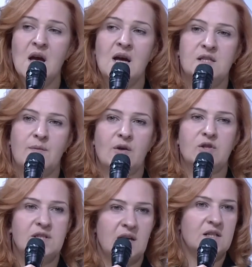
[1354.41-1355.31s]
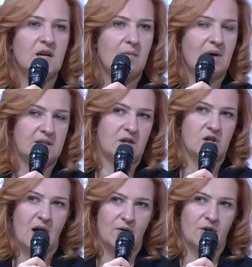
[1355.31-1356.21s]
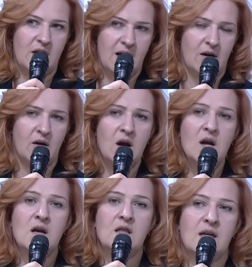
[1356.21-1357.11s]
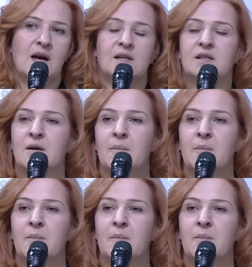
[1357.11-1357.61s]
It's about sending a message out there that